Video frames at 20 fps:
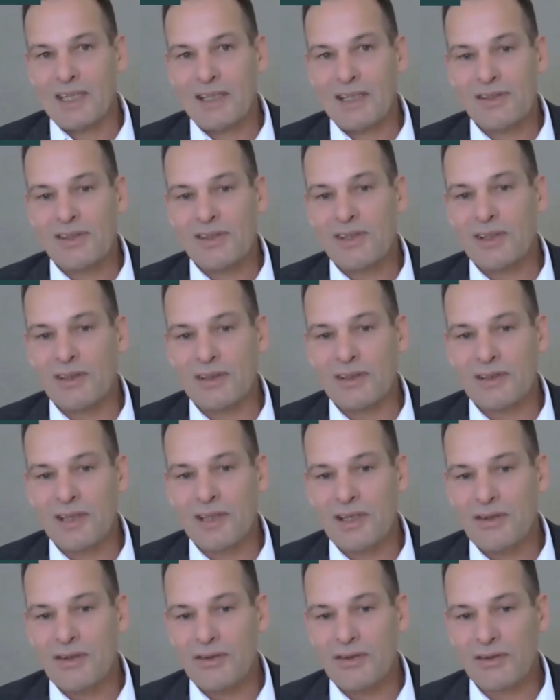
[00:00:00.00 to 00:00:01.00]
insult
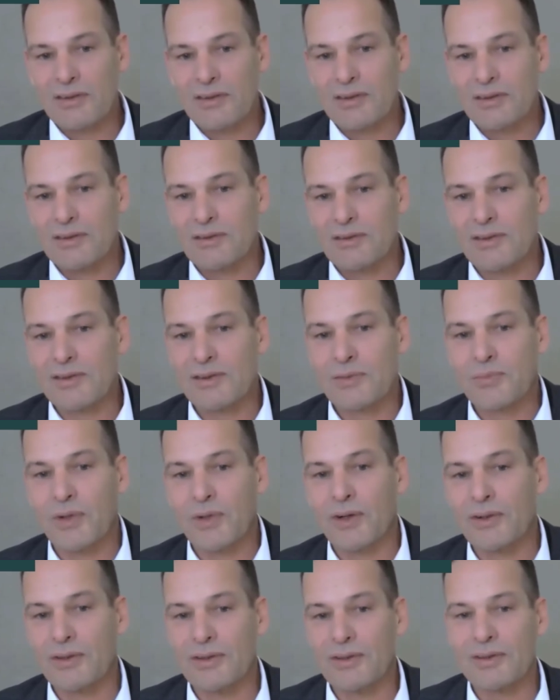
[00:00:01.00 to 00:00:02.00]
and you
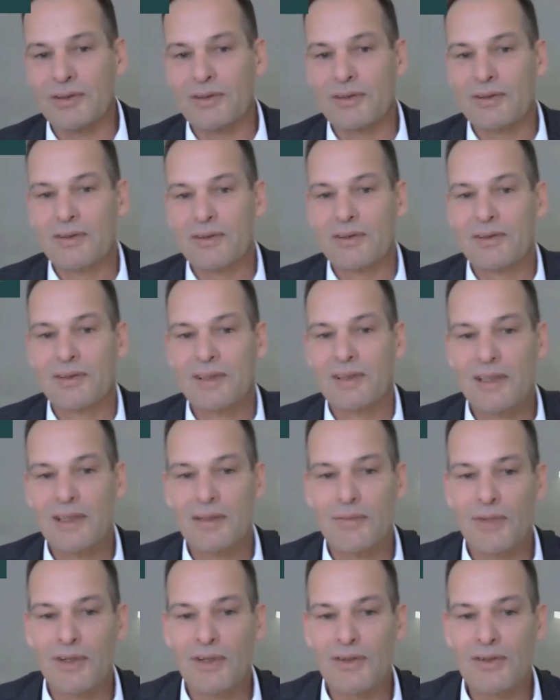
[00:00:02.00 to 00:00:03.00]
respond
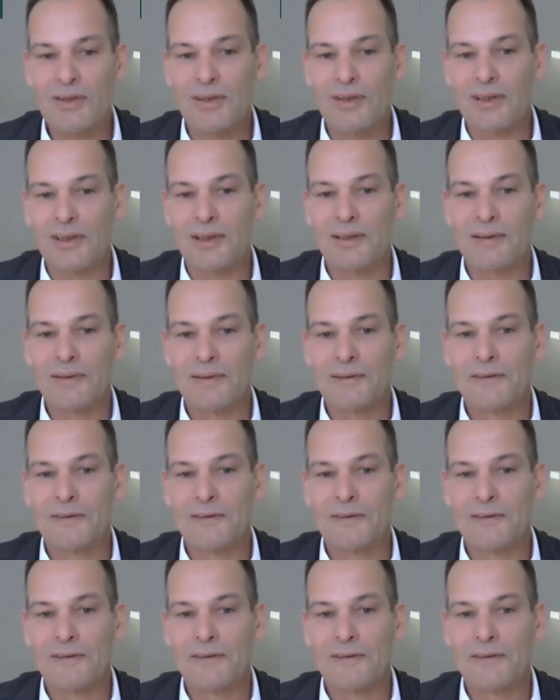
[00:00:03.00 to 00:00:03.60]
emotionally.